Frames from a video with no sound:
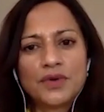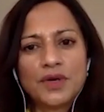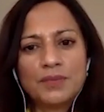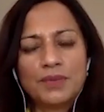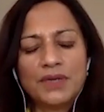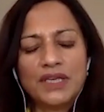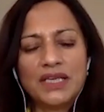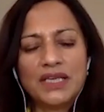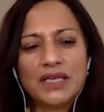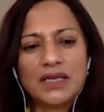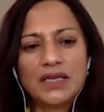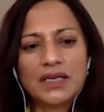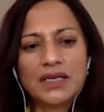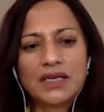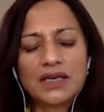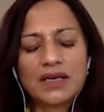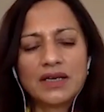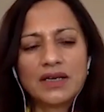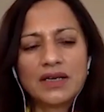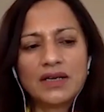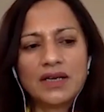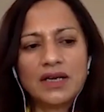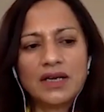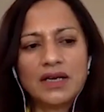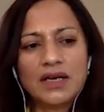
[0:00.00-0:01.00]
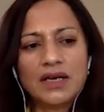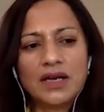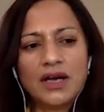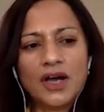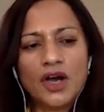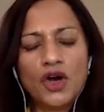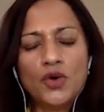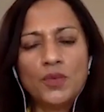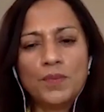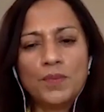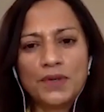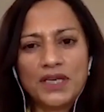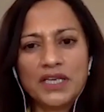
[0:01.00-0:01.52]
being
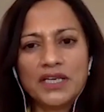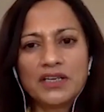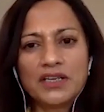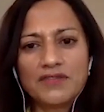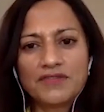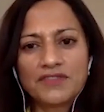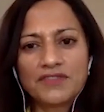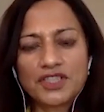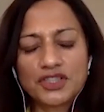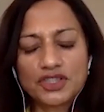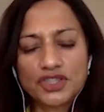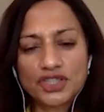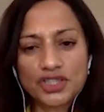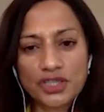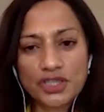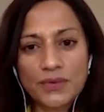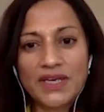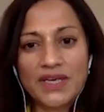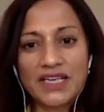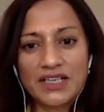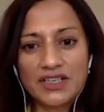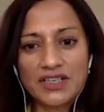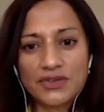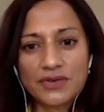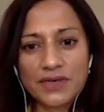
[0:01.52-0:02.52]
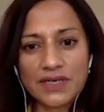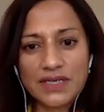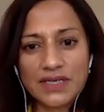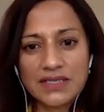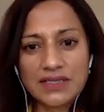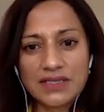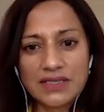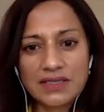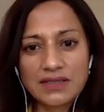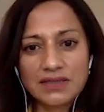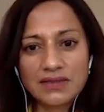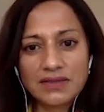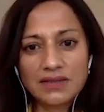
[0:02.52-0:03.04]
open enough to show
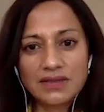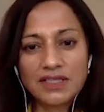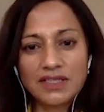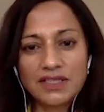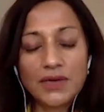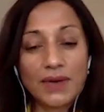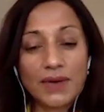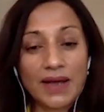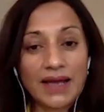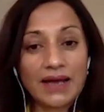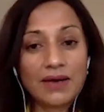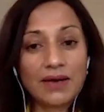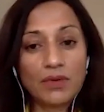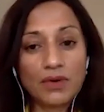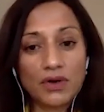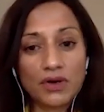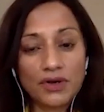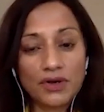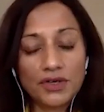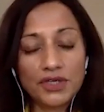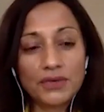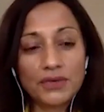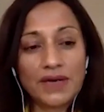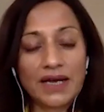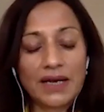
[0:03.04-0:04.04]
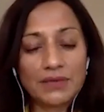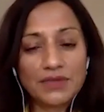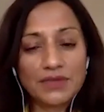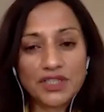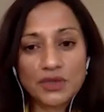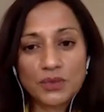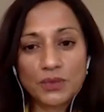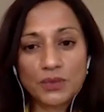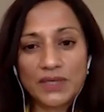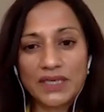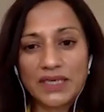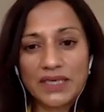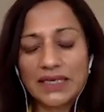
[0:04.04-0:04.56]
interest. How are you? How was
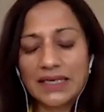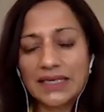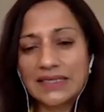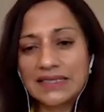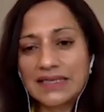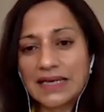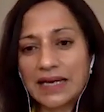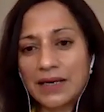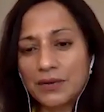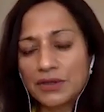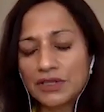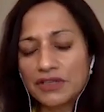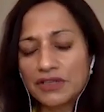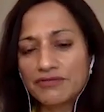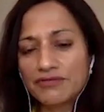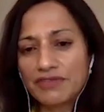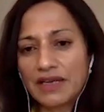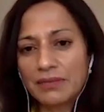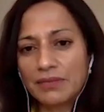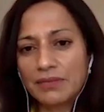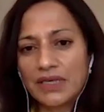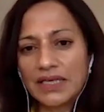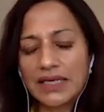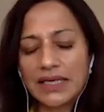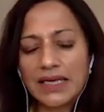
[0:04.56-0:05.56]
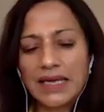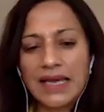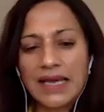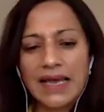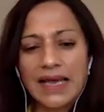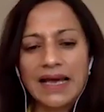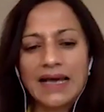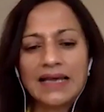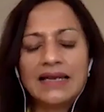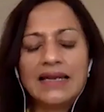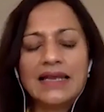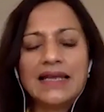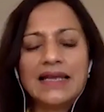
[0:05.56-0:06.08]
your weekend? How are the family?
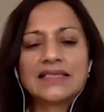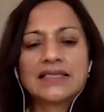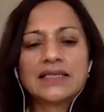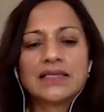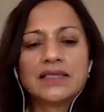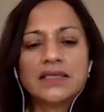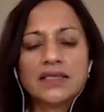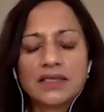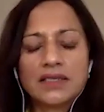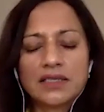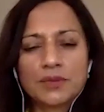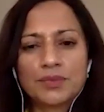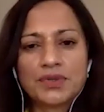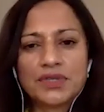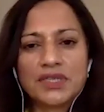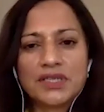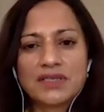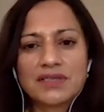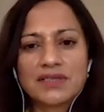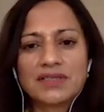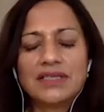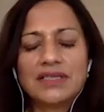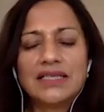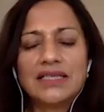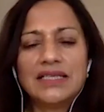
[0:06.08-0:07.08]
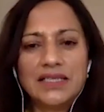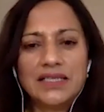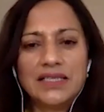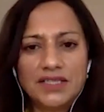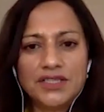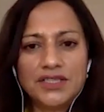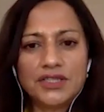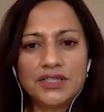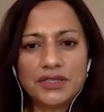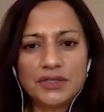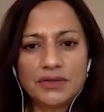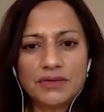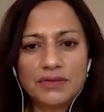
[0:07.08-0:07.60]
And letting the other person lead
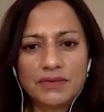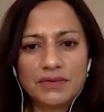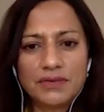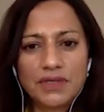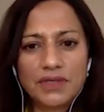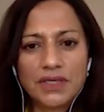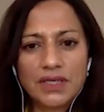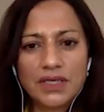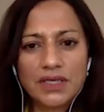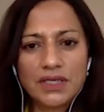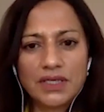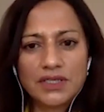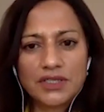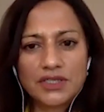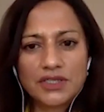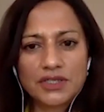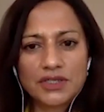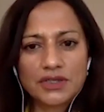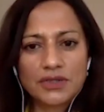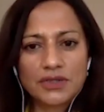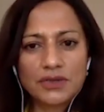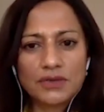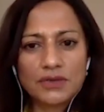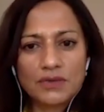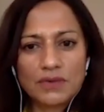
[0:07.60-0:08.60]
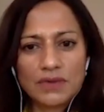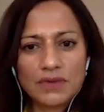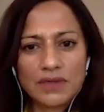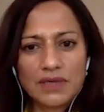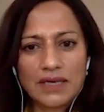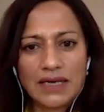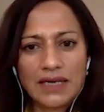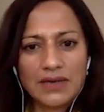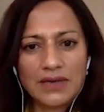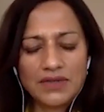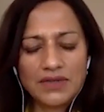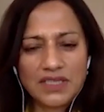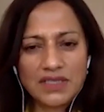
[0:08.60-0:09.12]
you to
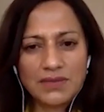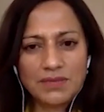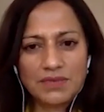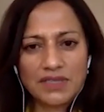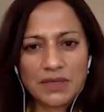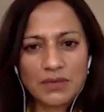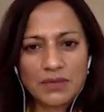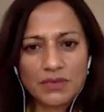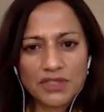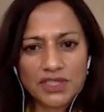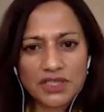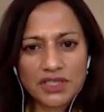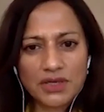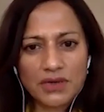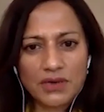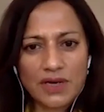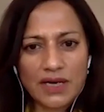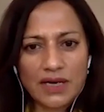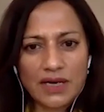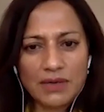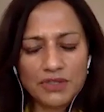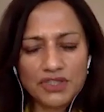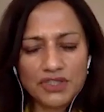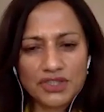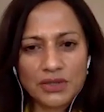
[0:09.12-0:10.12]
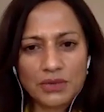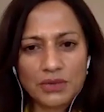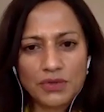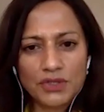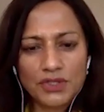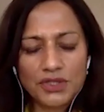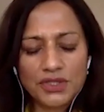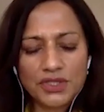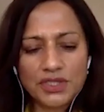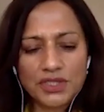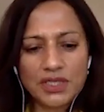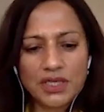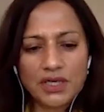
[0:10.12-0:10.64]
how deep they want to go, how much they want
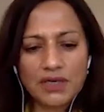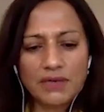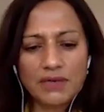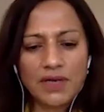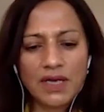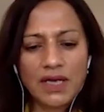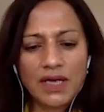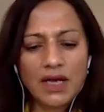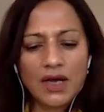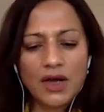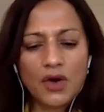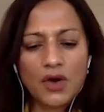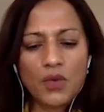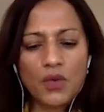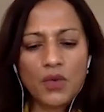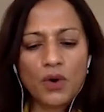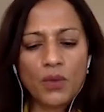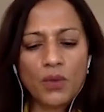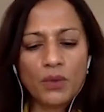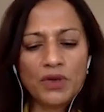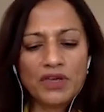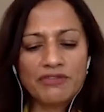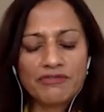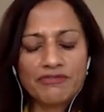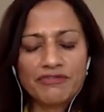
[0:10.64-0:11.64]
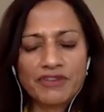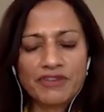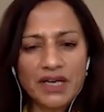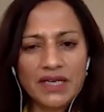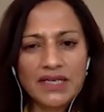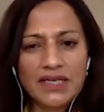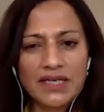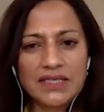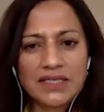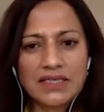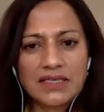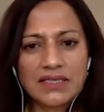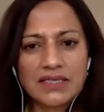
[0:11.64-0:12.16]
you to know. What we
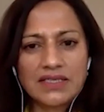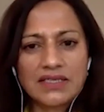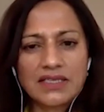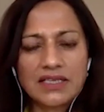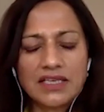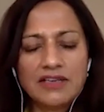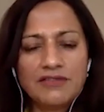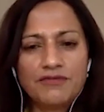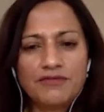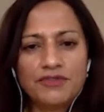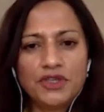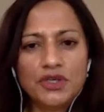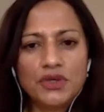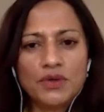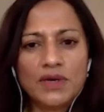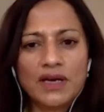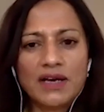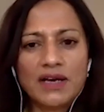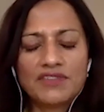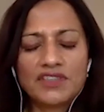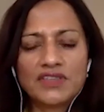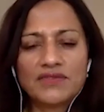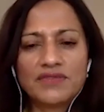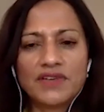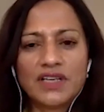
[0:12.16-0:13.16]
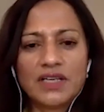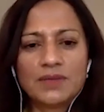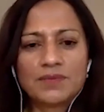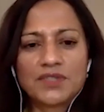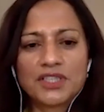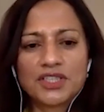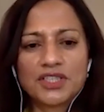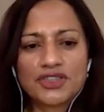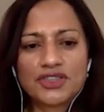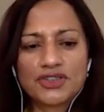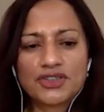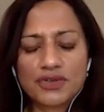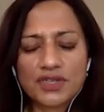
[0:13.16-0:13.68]
find is if you have developed
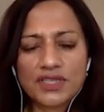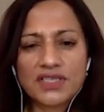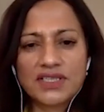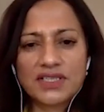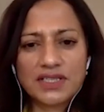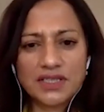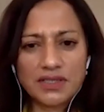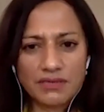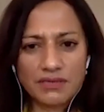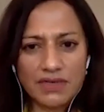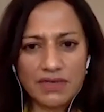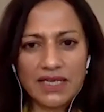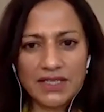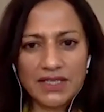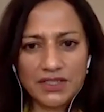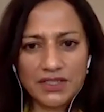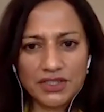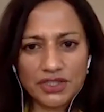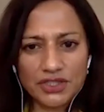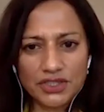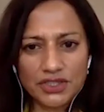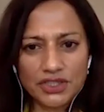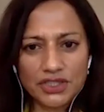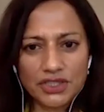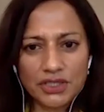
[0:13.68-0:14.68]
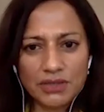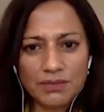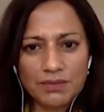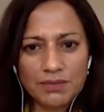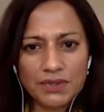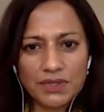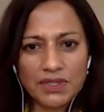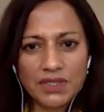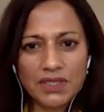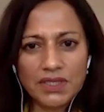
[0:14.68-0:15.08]
a trusting relationship,